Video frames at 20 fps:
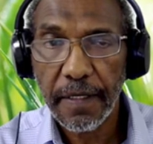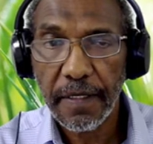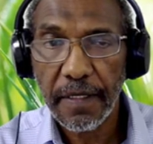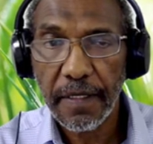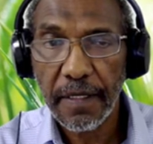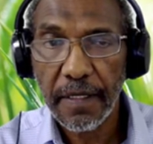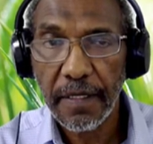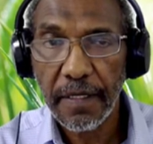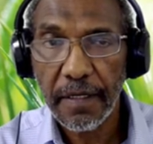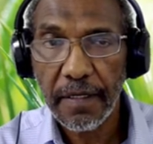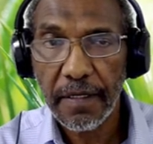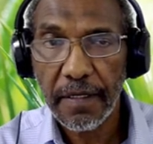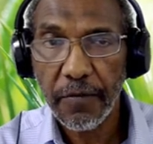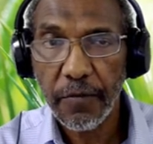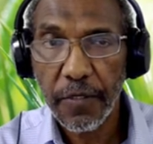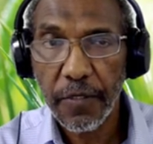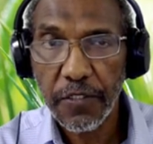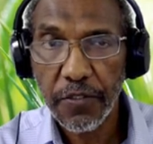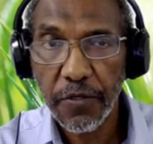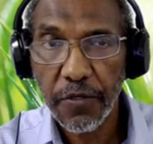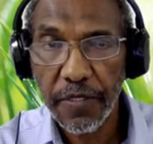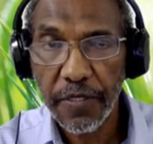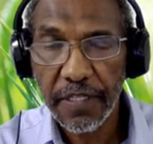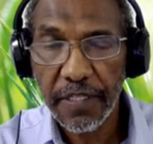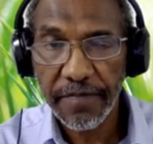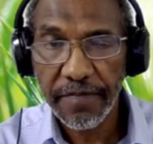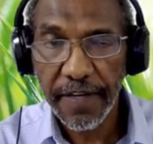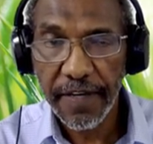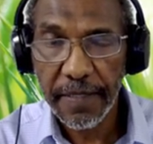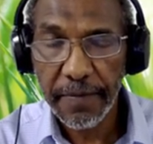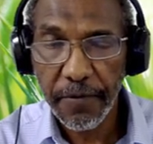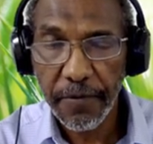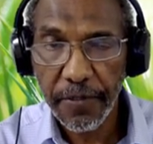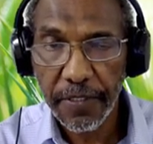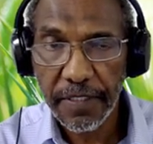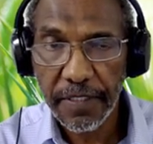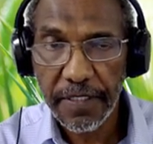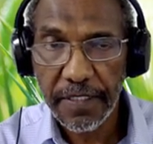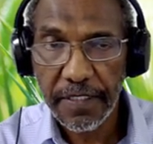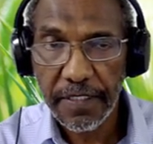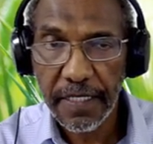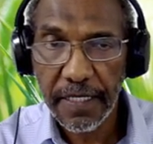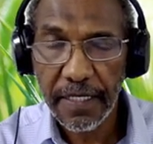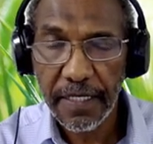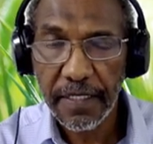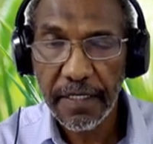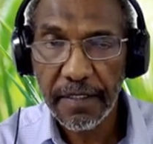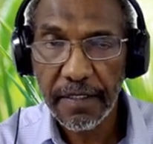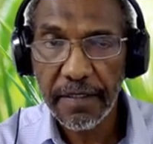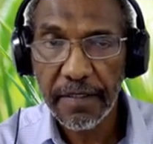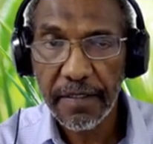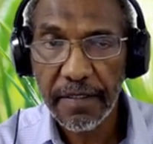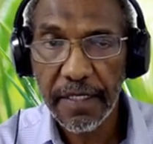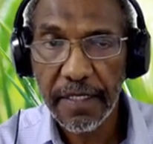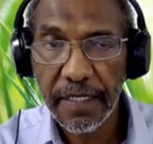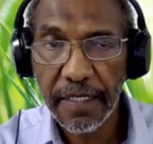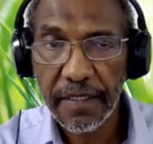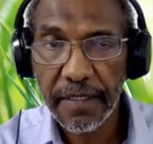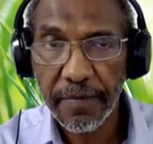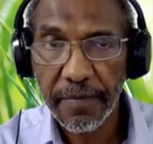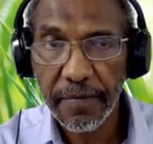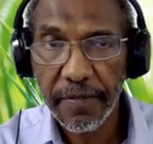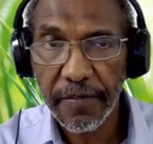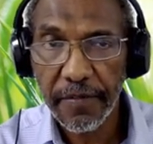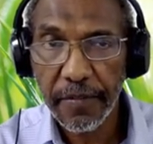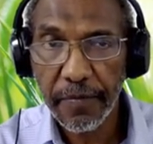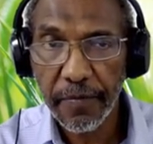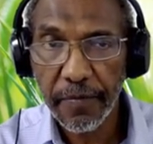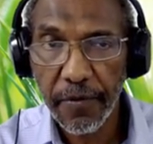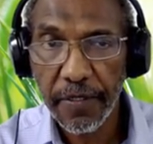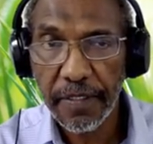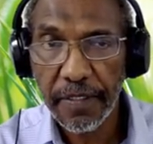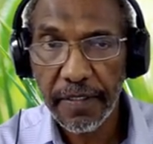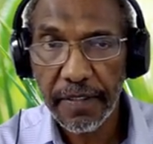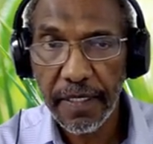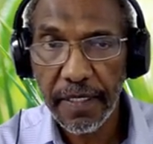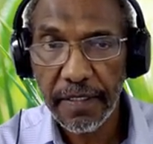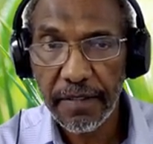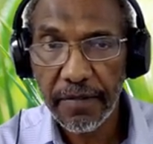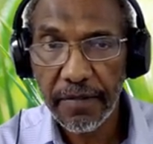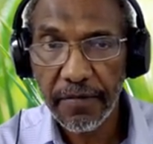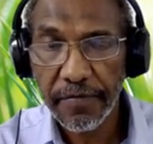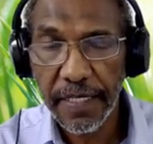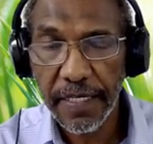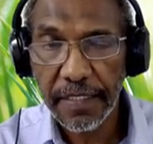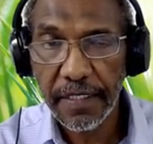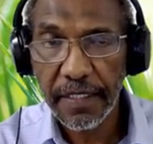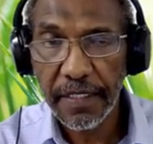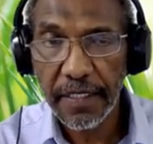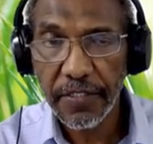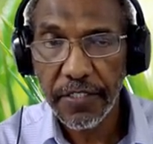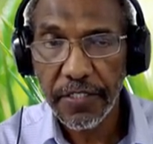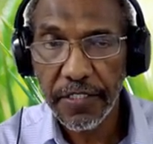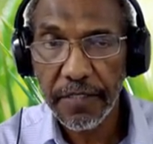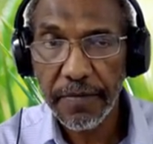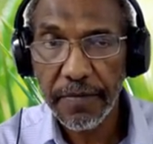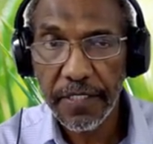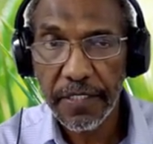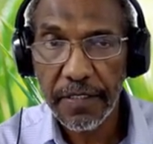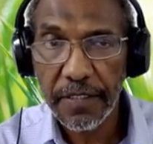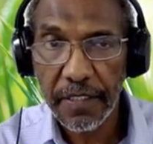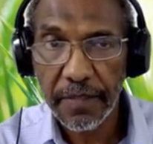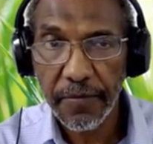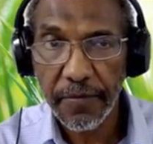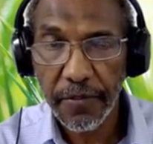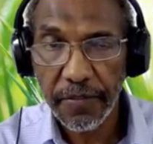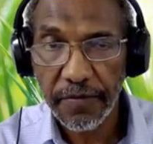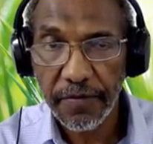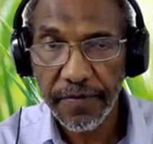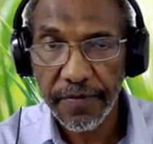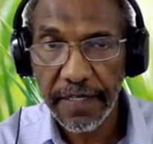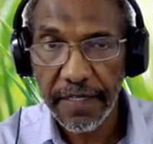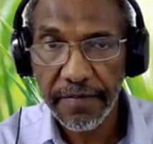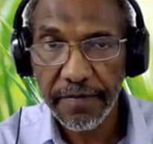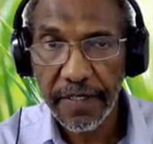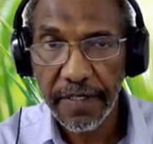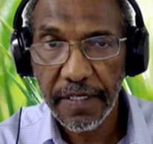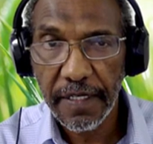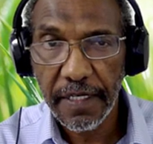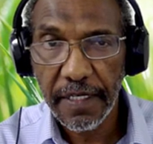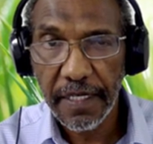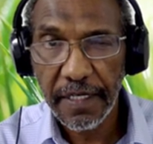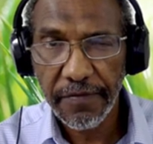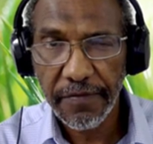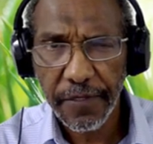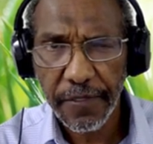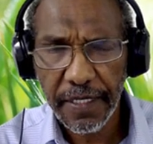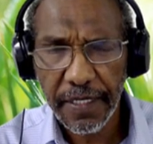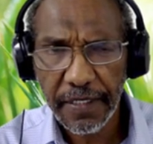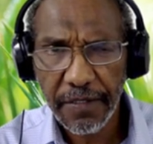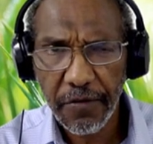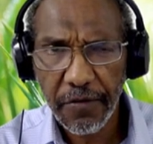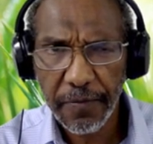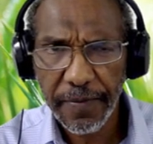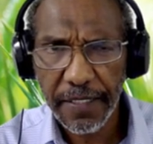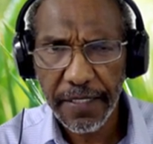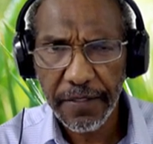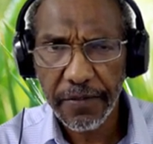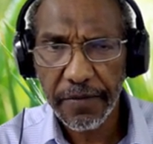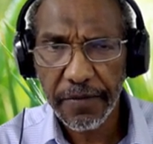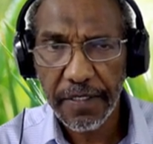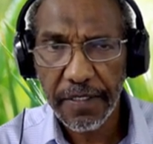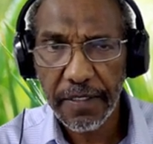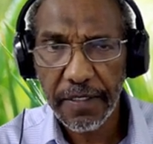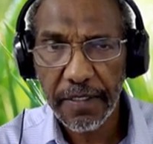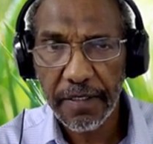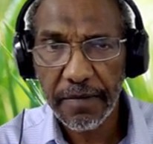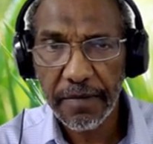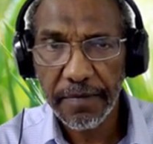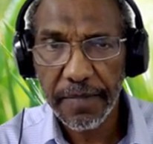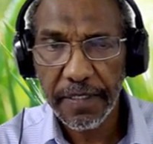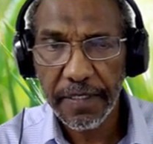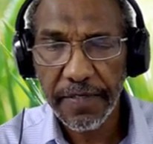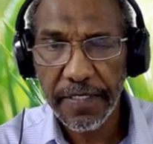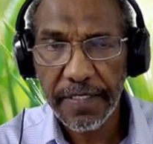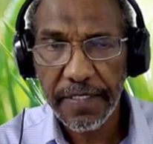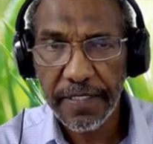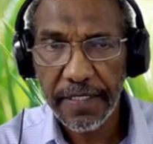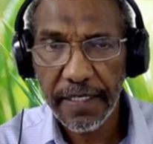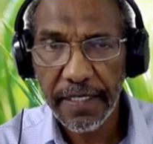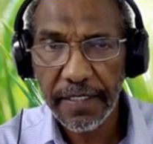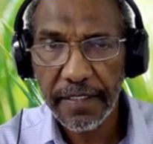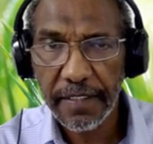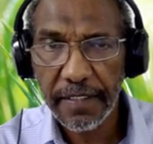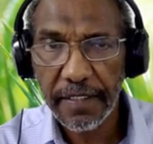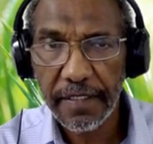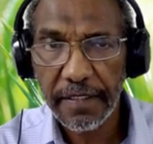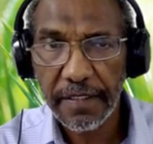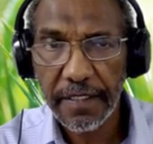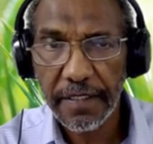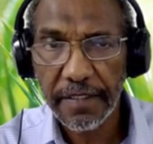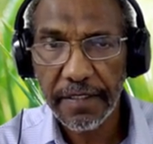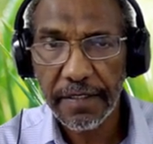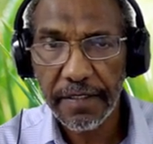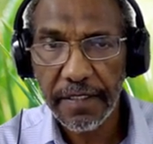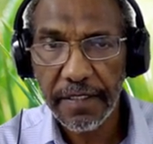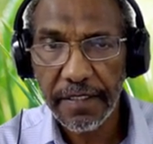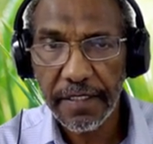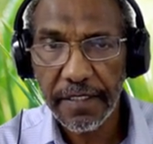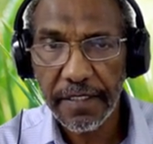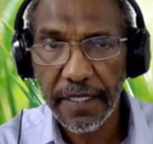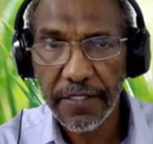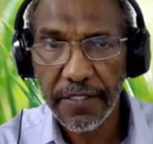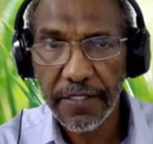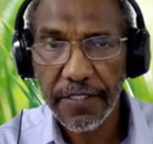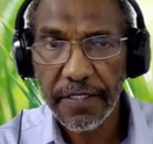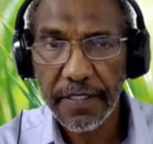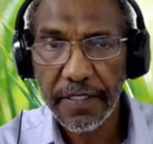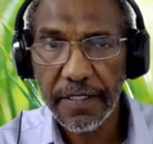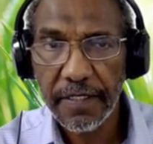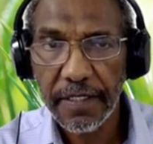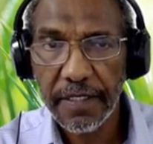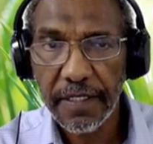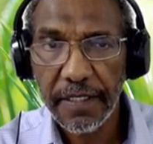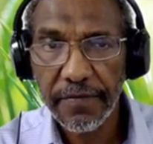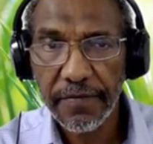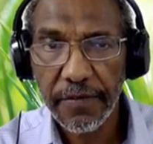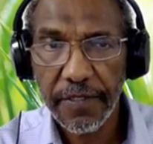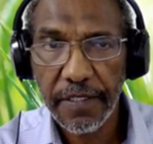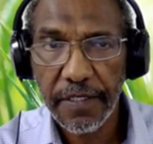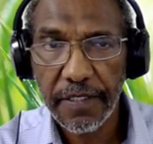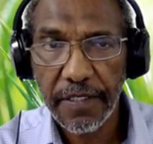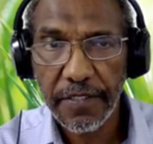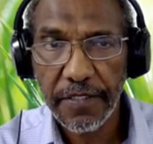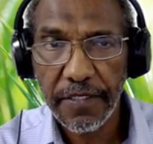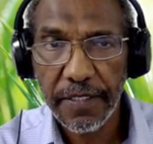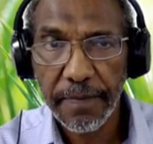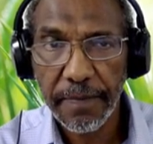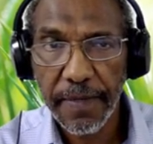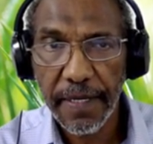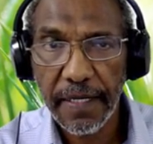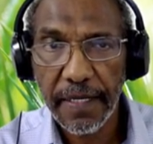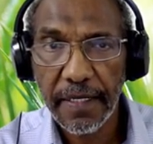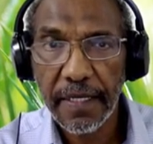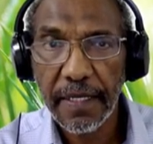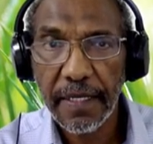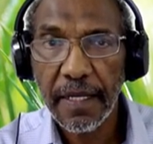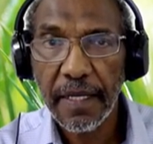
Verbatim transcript: uh, we saw in the five point scale that the pivot point that of that relationship is 3.5. If we can go back to the previous slide, uh, Tejas. you can just jump back.